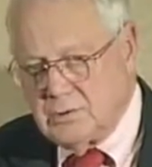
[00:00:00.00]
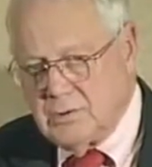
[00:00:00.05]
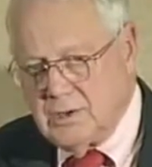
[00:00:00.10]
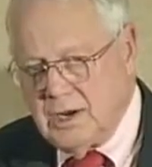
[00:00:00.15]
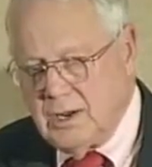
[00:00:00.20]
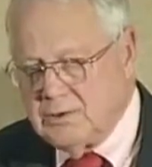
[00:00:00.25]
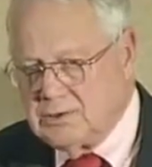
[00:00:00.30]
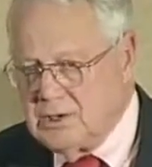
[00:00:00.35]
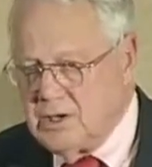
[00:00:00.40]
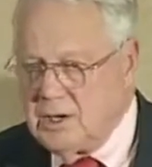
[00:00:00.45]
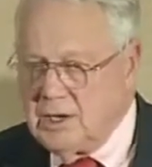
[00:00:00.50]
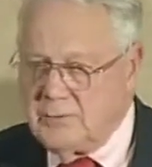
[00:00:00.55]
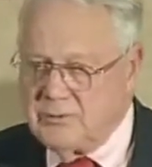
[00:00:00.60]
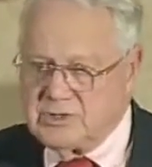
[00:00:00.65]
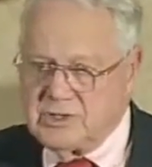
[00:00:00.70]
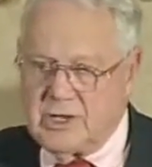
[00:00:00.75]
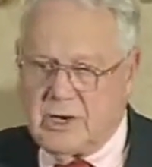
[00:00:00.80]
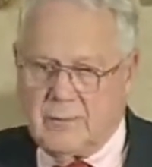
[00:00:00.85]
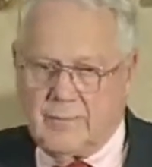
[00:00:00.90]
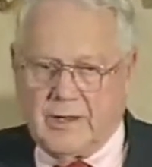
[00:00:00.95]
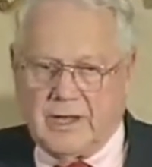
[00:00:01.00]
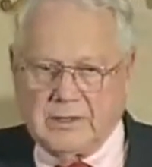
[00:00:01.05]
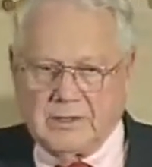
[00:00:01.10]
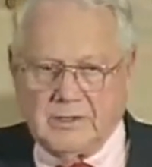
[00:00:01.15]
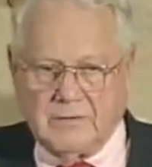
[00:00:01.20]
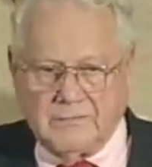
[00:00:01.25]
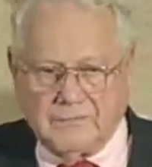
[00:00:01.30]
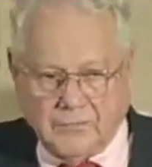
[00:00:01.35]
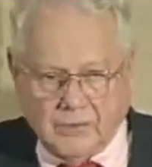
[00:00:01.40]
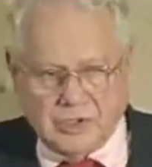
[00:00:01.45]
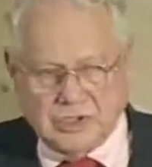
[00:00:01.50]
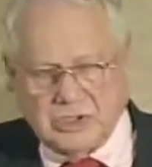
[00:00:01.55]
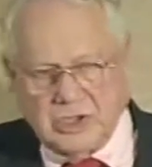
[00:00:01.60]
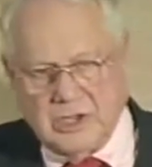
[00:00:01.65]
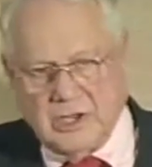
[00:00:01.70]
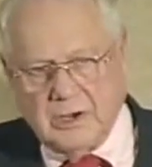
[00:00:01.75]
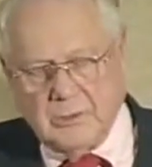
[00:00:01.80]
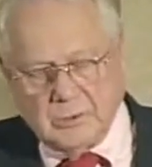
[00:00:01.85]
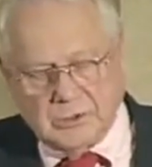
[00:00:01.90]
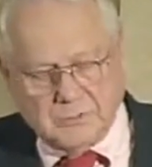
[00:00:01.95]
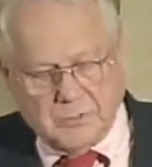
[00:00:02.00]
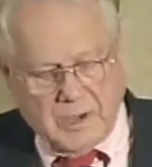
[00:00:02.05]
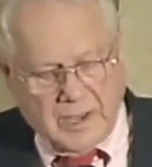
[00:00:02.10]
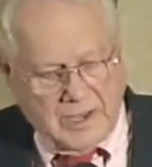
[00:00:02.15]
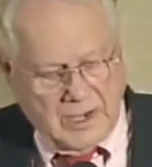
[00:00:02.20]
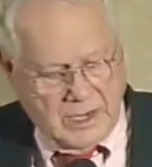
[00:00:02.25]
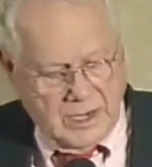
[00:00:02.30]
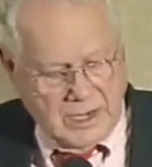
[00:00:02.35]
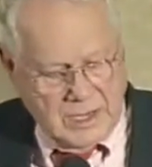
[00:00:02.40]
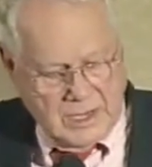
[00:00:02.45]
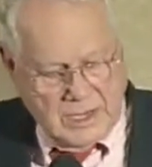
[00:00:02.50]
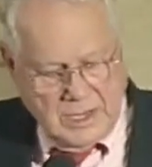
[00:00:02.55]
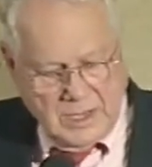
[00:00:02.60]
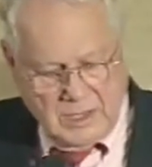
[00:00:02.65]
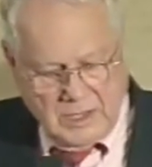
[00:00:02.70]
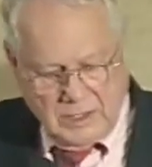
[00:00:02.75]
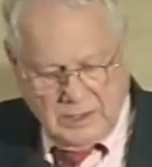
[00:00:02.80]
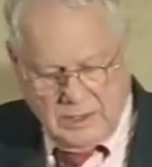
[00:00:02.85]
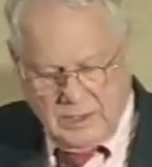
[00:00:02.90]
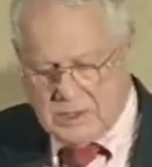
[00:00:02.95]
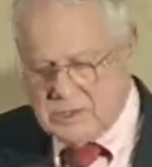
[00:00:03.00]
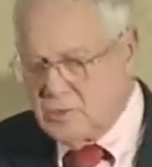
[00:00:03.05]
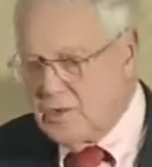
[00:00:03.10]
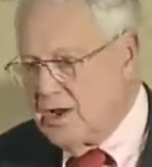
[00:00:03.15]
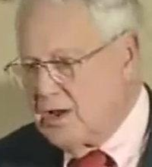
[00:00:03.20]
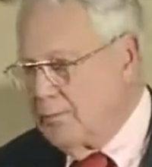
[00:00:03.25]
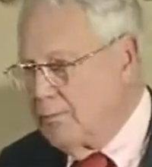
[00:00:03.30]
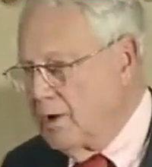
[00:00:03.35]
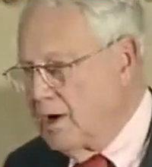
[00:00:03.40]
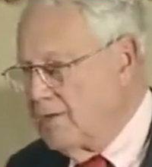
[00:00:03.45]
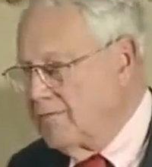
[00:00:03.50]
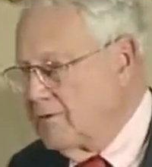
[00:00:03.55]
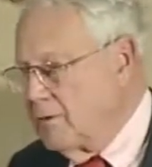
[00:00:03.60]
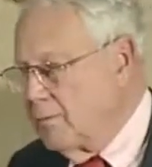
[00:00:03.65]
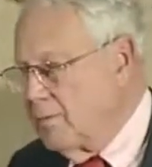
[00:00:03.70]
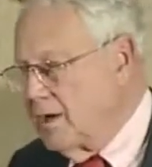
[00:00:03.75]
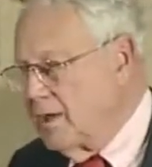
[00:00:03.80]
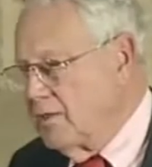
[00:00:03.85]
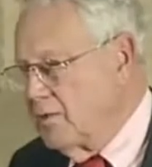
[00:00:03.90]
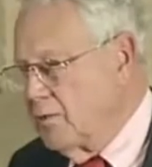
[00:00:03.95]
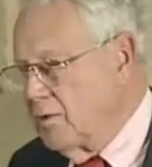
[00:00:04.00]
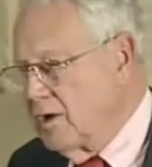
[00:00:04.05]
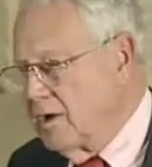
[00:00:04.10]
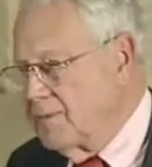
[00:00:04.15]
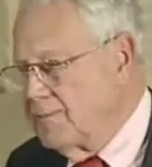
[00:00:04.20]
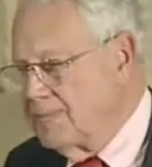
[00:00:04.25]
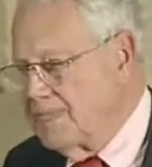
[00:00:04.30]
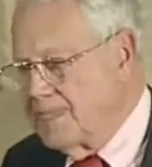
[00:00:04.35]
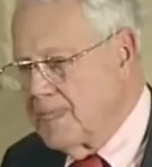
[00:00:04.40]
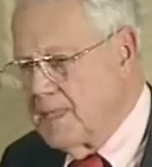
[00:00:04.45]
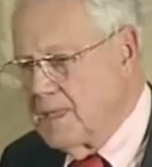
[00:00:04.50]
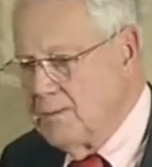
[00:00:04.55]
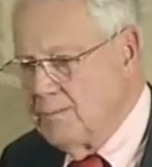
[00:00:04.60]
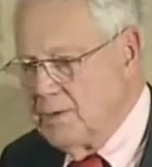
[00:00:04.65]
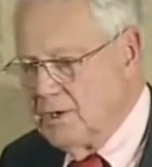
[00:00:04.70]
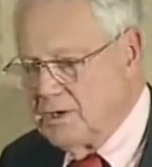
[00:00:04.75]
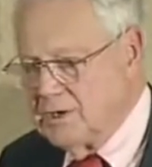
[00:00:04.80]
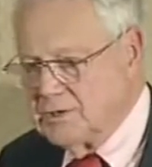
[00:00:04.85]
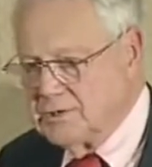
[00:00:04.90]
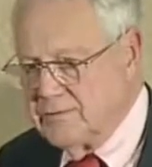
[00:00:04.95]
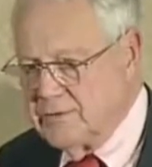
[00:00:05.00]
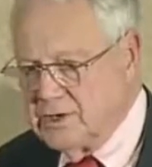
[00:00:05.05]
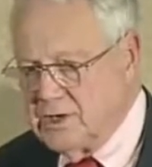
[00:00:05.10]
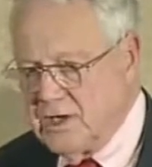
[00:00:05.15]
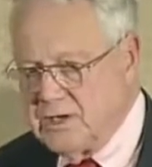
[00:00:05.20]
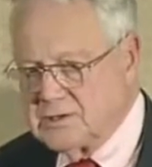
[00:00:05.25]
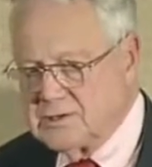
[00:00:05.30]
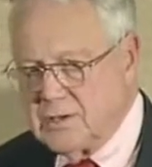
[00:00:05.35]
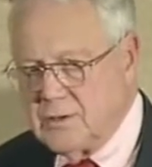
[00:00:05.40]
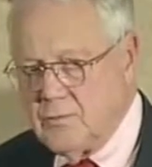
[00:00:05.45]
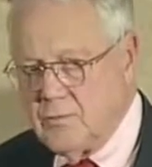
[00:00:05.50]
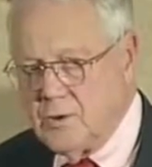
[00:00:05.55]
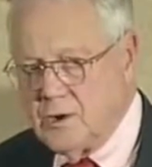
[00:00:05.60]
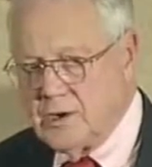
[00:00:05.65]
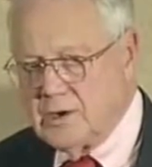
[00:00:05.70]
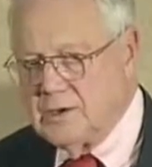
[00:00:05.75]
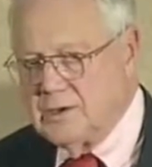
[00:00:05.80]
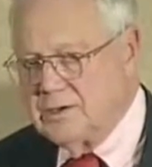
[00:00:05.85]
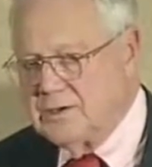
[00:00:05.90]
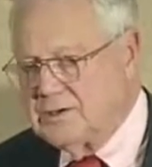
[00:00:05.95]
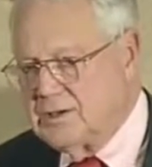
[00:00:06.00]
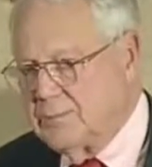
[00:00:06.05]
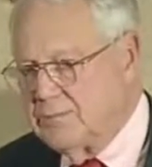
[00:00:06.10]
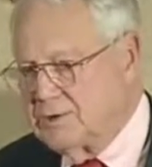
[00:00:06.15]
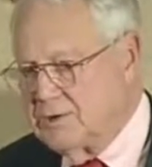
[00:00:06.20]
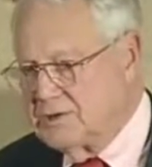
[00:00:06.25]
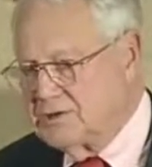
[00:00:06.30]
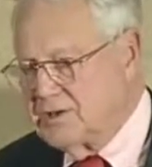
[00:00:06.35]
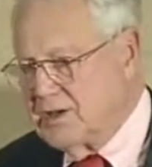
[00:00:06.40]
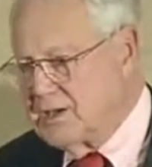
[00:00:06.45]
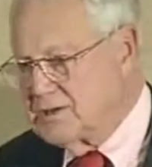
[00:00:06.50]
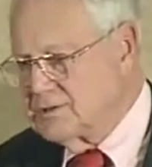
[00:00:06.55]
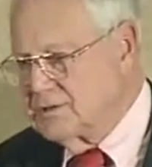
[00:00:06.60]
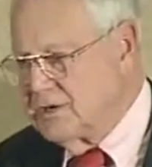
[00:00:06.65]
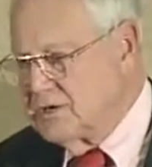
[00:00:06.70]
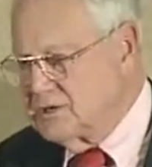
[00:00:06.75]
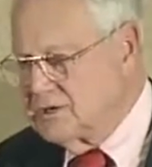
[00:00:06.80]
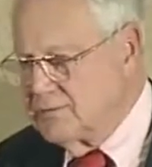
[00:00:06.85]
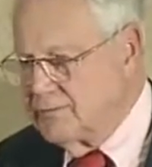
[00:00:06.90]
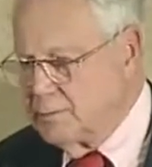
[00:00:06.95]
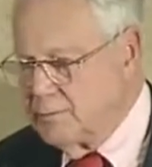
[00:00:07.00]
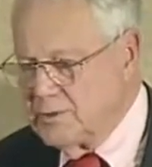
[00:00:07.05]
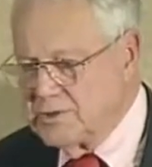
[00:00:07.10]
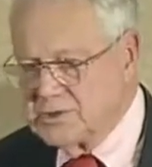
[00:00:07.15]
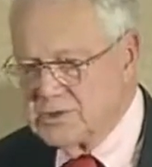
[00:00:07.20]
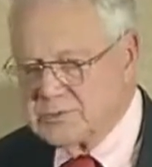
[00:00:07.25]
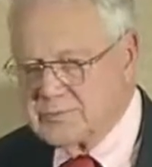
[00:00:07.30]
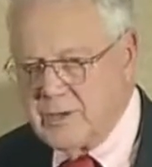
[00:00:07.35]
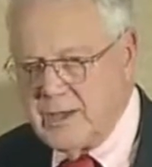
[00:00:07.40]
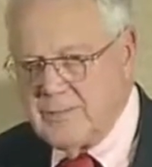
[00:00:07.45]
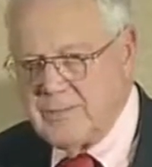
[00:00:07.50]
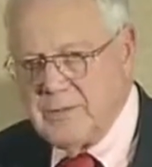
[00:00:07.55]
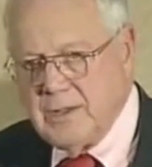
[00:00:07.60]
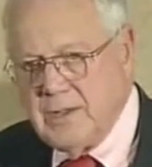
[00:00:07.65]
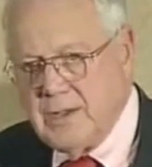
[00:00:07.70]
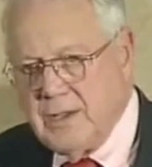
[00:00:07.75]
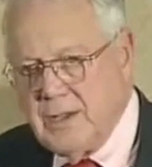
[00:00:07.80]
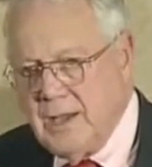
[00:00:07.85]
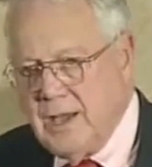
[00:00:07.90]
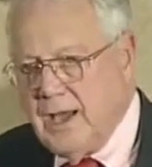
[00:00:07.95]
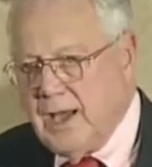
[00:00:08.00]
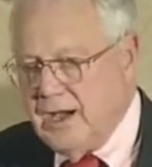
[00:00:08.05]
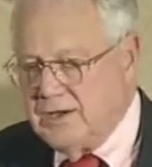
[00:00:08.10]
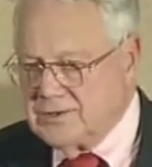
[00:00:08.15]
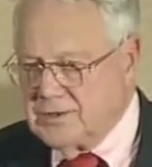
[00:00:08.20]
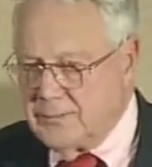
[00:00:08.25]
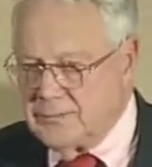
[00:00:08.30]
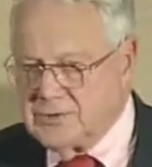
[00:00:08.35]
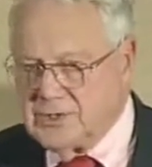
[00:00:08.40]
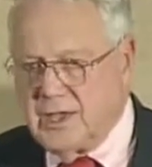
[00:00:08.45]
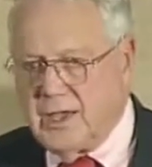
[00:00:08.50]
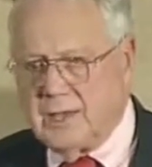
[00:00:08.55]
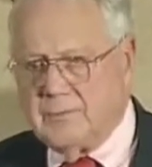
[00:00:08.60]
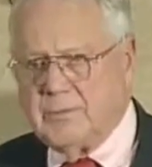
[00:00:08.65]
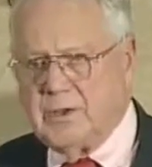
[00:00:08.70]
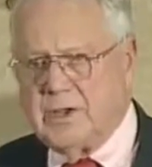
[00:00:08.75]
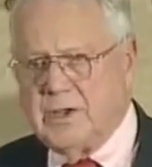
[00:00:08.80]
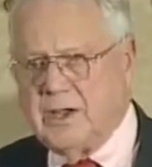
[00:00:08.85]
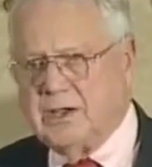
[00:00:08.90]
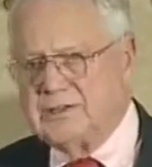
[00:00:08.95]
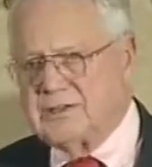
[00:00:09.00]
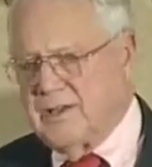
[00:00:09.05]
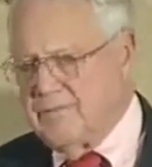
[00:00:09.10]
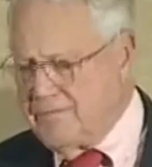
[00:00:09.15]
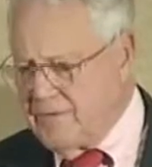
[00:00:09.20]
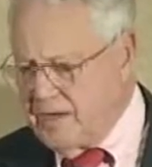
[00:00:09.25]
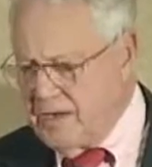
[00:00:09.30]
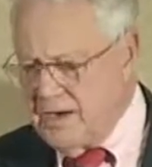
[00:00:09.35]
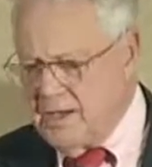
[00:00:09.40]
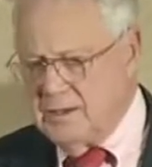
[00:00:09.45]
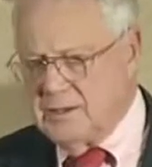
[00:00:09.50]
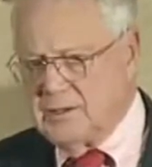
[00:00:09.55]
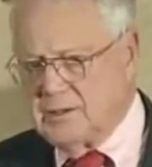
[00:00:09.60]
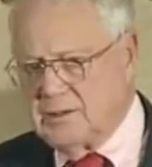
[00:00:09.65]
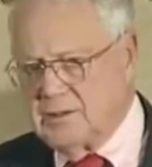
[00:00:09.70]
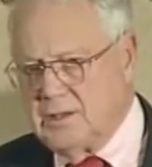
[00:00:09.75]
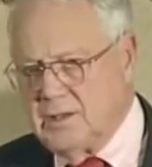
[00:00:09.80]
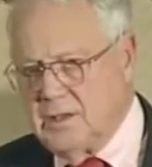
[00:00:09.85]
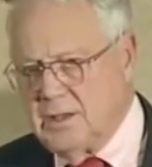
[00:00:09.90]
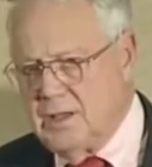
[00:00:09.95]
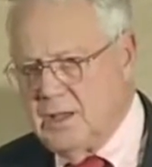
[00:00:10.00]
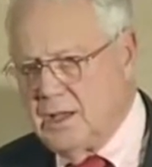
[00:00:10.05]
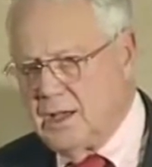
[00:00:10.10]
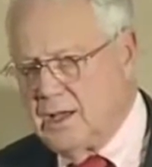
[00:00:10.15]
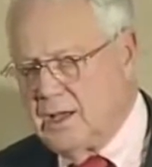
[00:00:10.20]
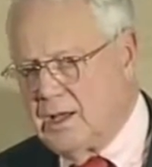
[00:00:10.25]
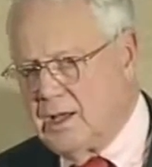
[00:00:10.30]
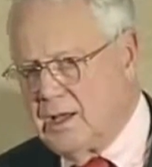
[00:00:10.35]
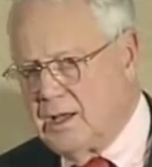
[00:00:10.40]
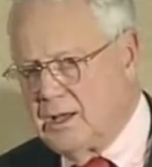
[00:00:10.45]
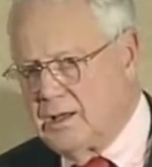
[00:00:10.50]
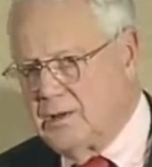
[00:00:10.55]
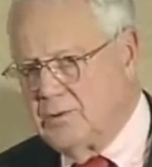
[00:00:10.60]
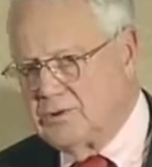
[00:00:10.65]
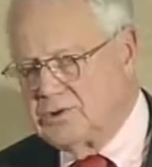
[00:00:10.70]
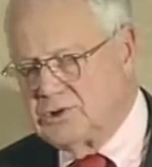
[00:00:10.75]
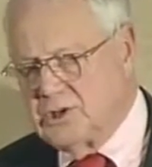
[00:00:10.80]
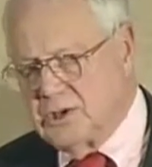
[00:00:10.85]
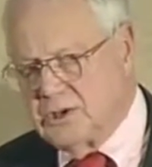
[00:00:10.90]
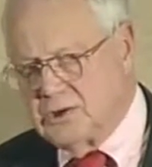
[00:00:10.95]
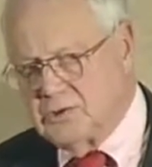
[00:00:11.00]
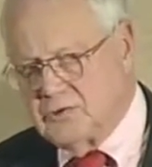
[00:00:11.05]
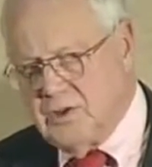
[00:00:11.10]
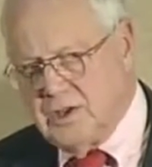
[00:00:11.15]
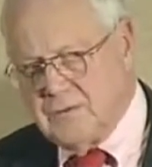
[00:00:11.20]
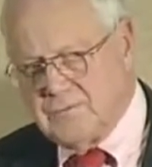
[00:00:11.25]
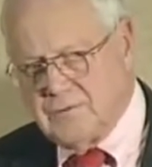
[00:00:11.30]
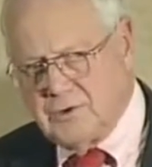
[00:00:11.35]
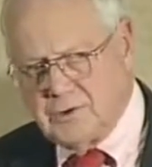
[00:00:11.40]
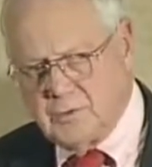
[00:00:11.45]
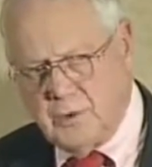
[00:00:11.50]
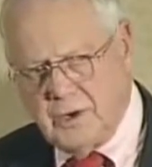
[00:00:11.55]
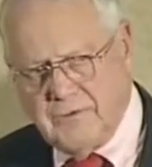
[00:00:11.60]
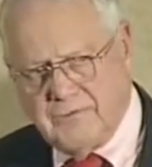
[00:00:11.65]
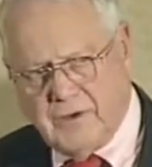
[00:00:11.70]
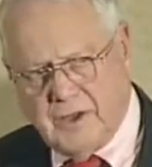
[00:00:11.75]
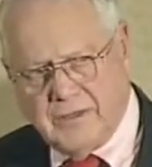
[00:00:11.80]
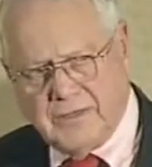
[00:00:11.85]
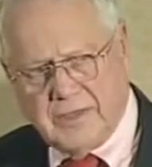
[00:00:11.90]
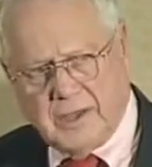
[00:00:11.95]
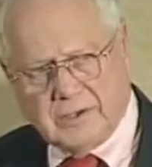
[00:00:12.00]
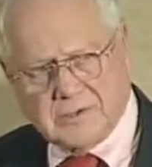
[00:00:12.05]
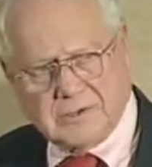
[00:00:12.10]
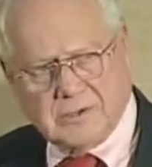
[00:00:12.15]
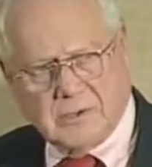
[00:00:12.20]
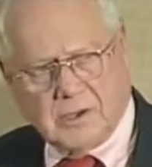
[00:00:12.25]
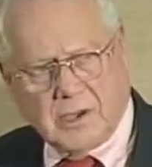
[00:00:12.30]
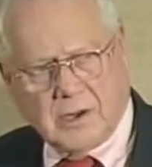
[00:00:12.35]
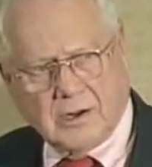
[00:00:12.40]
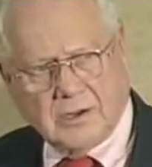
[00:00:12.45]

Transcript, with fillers: And I was a little upset about the first hit. It was by the Israeli mafia, by the way because of a case I'd worked, an attempted assassination of a businessman. I was upset because I found out that uh, uh, it was a hit for $25,000.